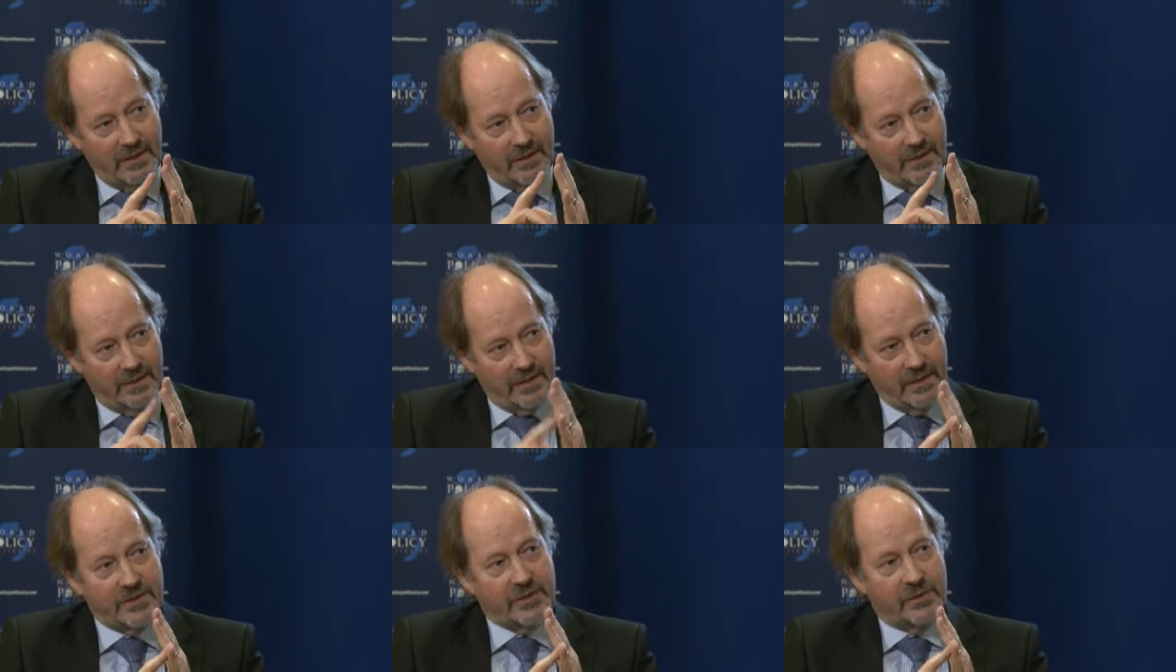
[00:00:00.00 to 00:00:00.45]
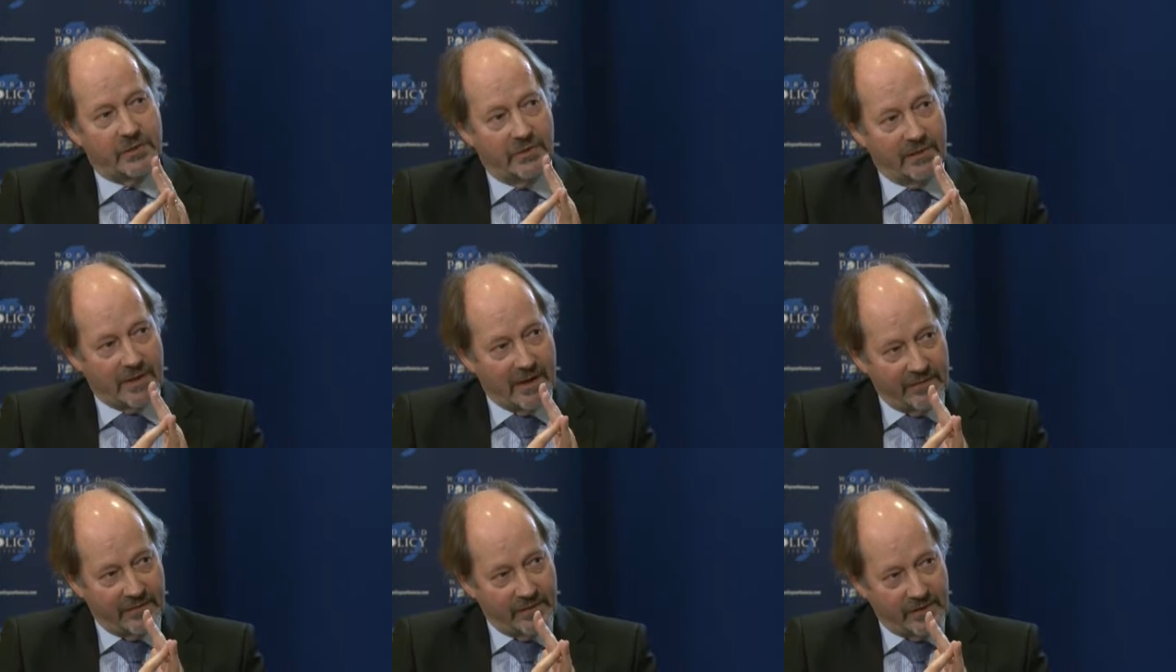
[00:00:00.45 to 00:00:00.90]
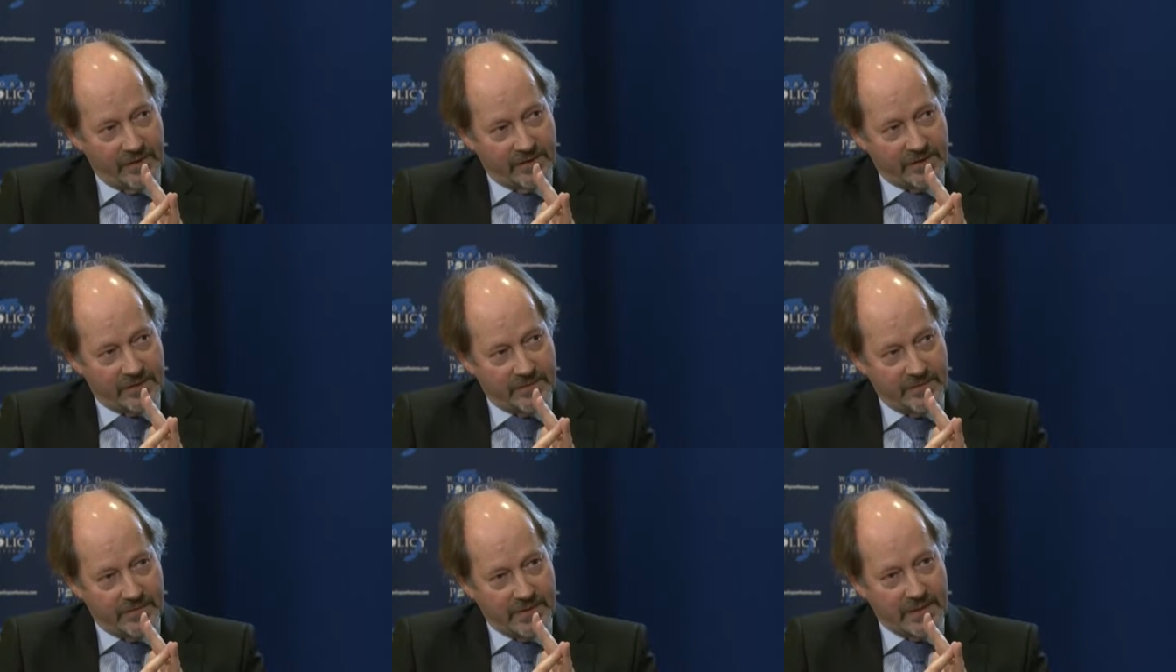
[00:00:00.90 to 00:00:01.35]
the issue of
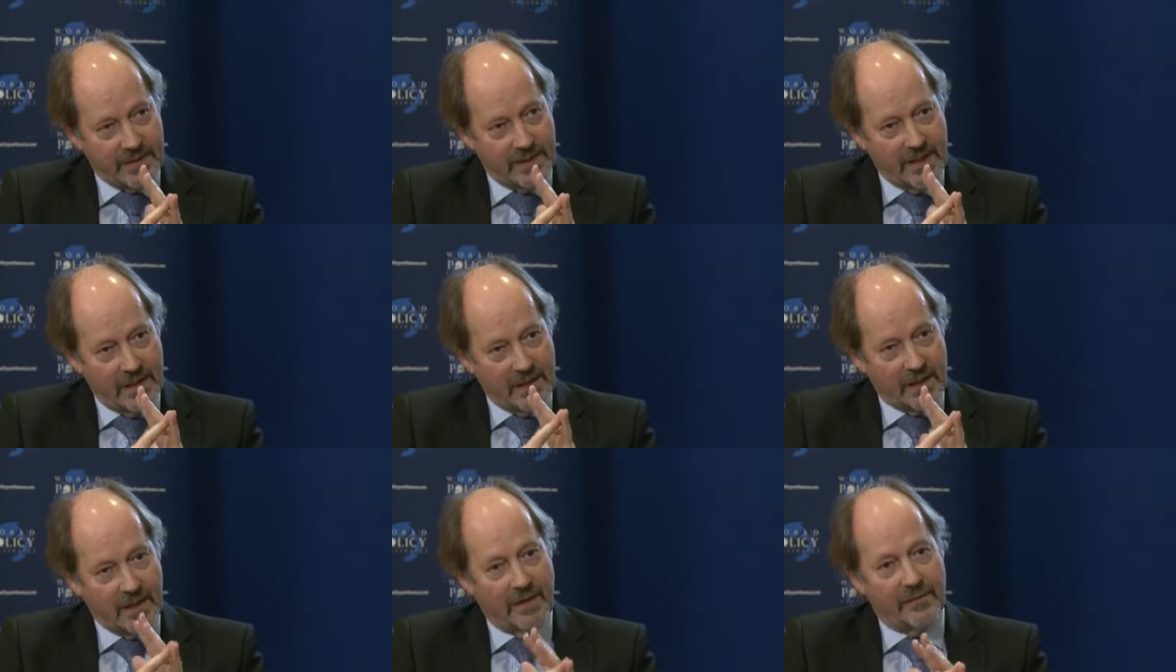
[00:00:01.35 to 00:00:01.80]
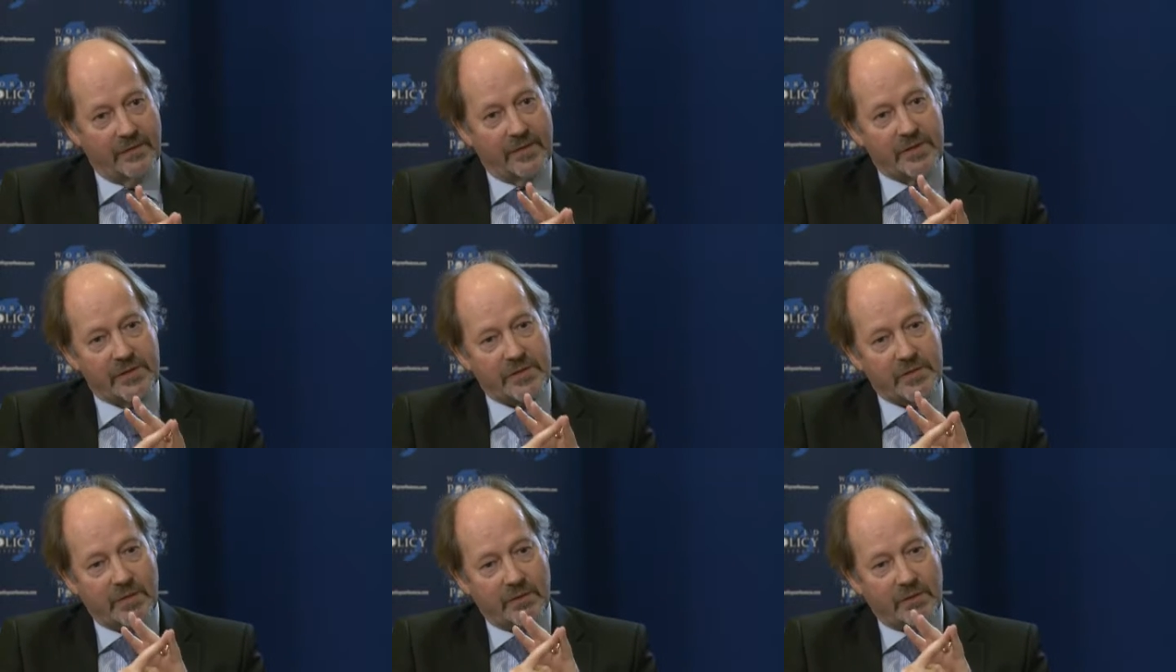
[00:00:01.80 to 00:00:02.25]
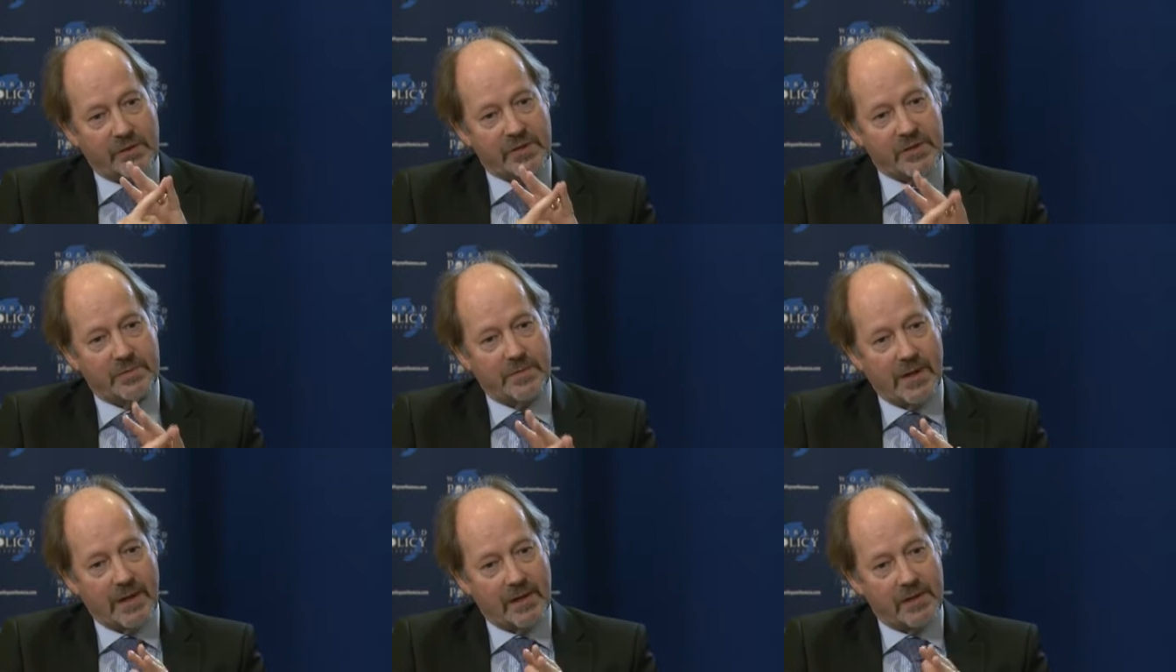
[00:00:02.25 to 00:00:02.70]
governance, but governance with
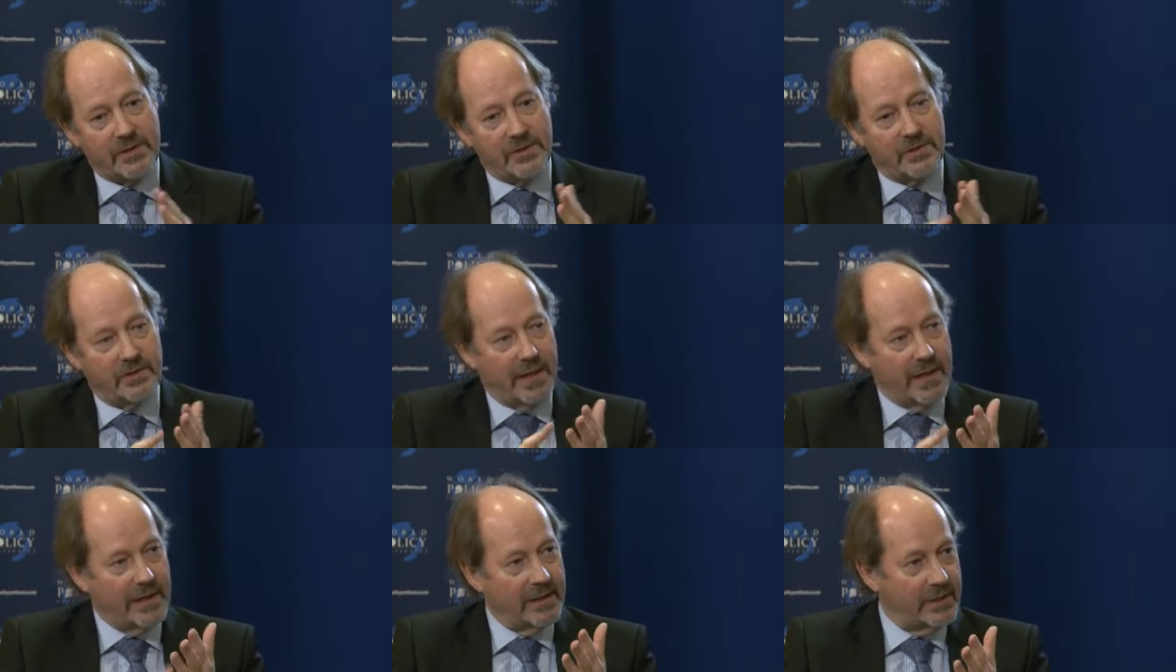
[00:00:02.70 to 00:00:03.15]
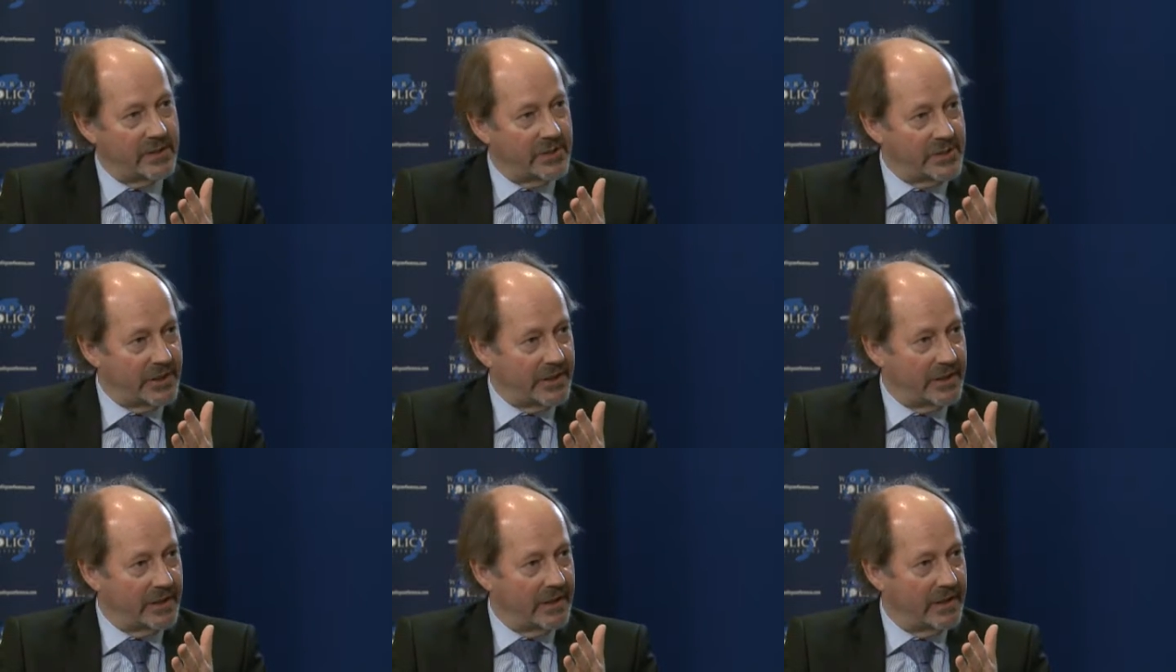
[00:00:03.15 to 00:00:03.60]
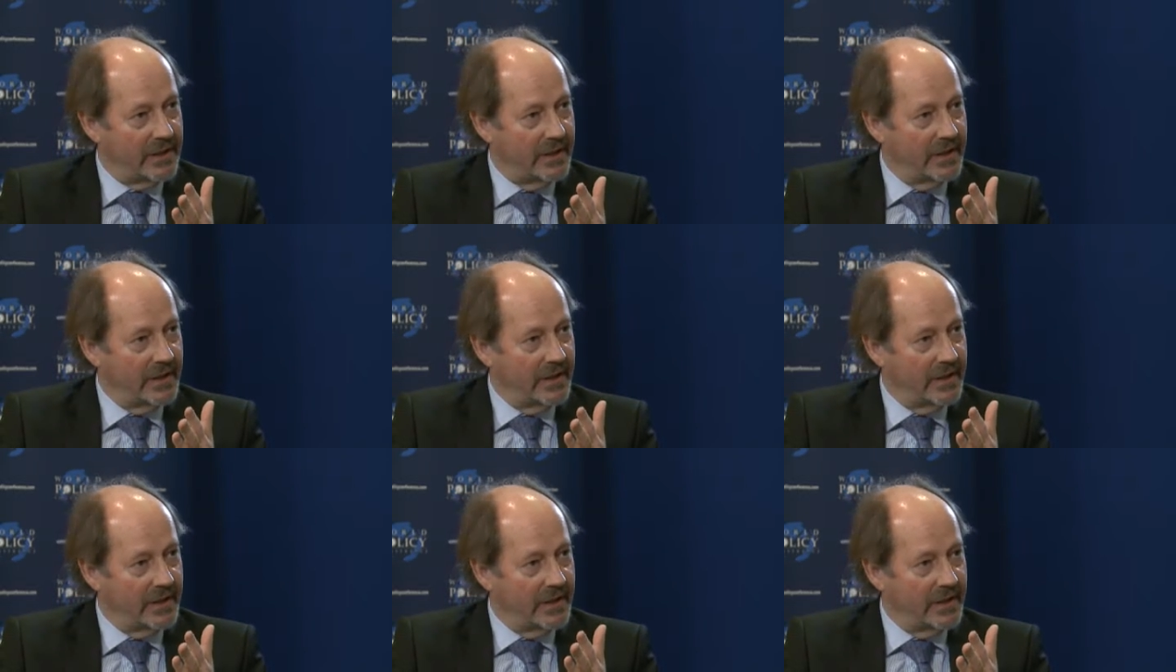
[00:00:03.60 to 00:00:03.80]
respect to energy,